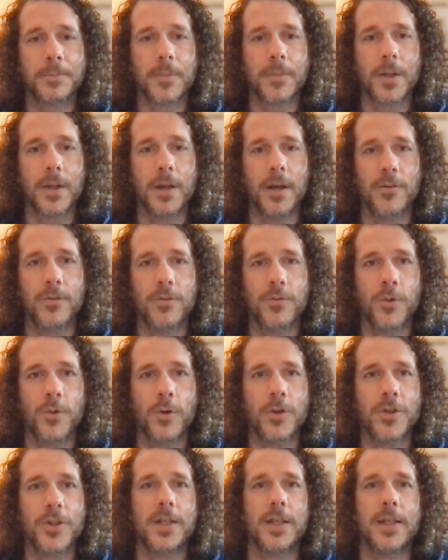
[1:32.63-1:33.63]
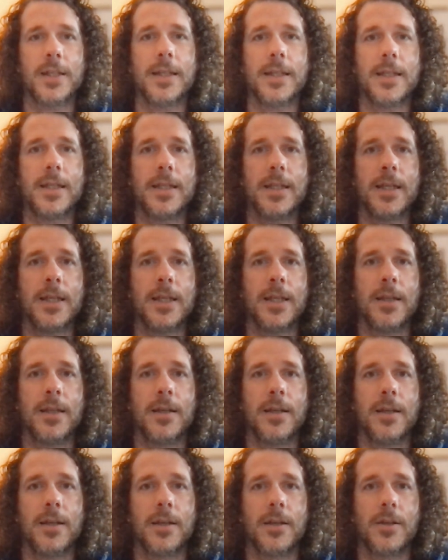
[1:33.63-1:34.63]
Unfortunately,
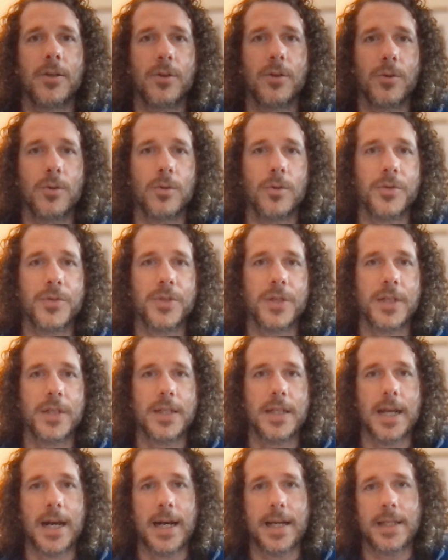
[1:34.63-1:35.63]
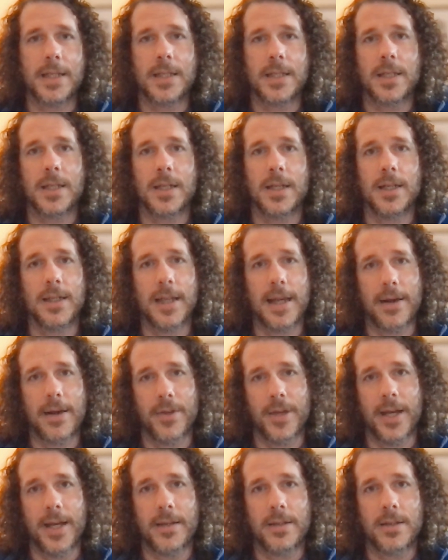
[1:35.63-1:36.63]
Google did not allow
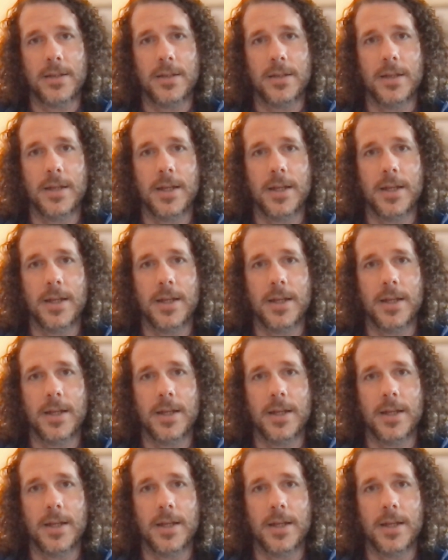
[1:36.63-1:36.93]
that.